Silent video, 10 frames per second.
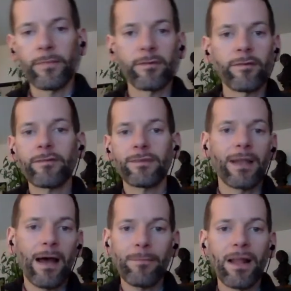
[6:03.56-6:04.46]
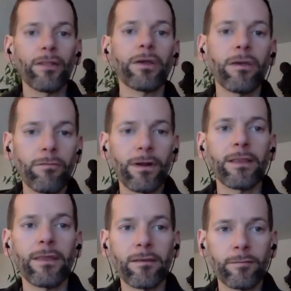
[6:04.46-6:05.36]
This isn't, I'm not looking for
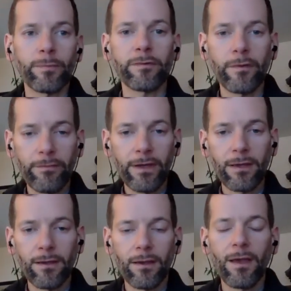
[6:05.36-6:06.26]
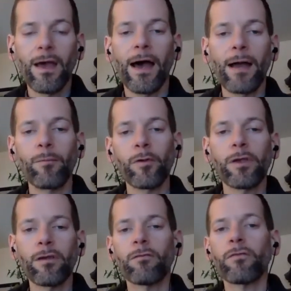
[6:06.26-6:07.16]
anything specific. I'm
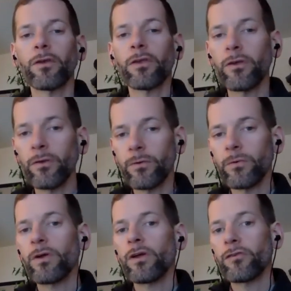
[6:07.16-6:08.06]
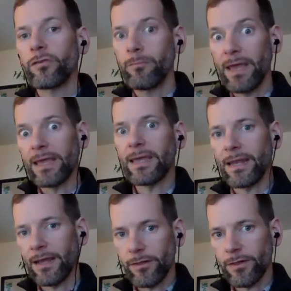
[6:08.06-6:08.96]
looking for you to make
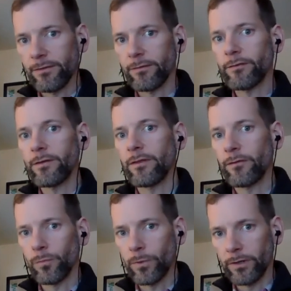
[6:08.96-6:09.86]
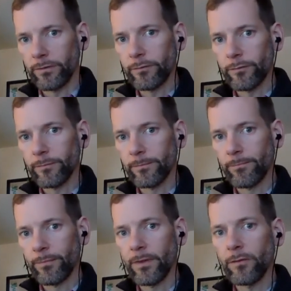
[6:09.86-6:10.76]
connections to these words.
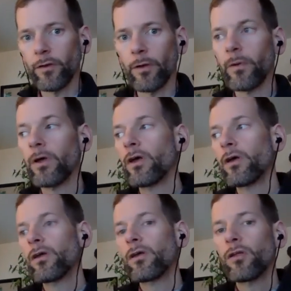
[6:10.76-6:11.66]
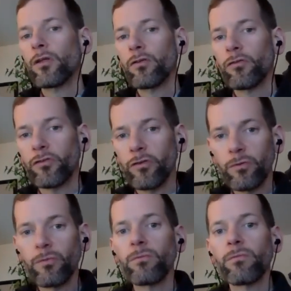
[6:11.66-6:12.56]
So
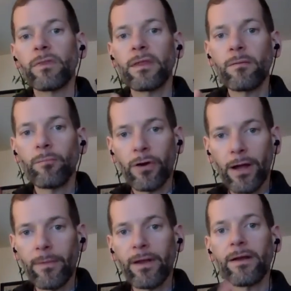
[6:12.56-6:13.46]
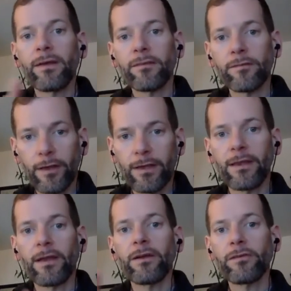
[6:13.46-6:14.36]
do the primary,
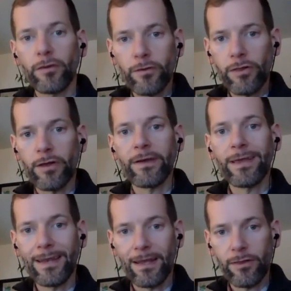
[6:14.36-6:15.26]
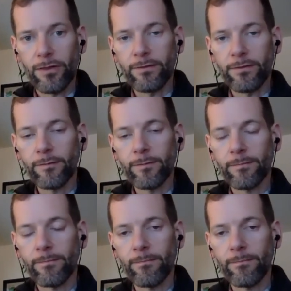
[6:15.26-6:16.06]
secondary, tertiary connections